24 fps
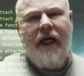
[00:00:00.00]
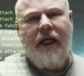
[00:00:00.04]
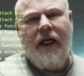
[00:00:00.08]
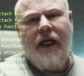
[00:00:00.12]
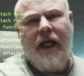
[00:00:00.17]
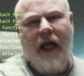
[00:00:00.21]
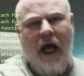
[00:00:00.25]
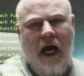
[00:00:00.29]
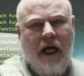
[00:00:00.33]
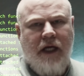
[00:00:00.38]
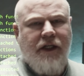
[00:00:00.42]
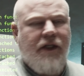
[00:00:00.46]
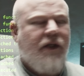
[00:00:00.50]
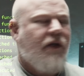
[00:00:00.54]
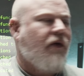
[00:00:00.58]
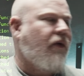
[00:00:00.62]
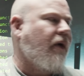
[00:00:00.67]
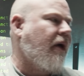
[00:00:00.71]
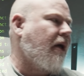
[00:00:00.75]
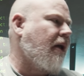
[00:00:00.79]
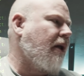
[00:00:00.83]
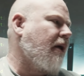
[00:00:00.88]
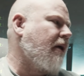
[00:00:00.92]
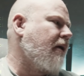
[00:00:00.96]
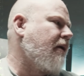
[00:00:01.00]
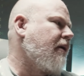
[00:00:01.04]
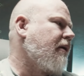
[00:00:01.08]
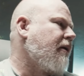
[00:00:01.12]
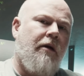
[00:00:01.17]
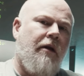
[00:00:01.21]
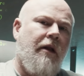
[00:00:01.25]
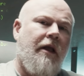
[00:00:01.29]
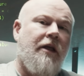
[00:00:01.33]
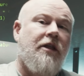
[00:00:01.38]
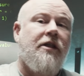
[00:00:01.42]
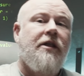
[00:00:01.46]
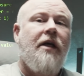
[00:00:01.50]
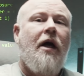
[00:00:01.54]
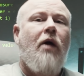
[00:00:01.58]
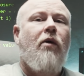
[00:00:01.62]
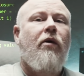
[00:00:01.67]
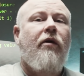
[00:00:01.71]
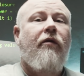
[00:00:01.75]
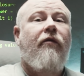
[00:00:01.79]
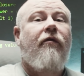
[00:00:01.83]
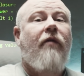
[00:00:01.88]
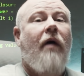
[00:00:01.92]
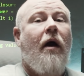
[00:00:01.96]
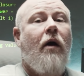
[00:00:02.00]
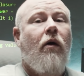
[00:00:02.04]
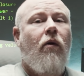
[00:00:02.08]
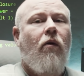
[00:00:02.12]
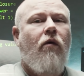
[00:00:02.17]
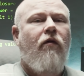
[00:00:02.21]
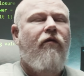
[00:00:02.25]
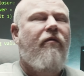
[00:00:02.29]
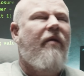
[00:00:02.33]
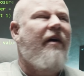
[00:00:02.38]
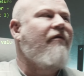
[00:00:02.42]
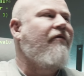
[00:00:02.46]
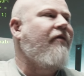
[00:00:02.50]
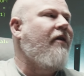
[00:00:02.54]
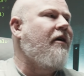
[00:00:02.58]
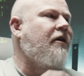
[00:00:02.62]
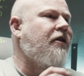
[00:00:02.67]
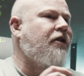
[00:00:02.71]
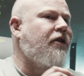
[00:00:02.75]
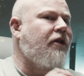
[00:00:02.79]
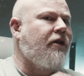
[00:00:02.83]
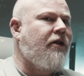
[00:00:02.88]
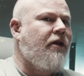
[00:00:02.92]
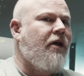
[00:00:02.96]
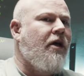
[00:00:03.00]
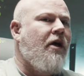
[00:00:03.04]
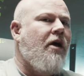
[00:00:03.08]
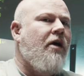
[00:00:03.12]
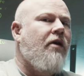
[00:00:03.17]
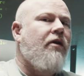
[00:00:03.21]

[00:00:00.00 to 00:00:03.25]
in action quickly. Let's just say I want to fire off my function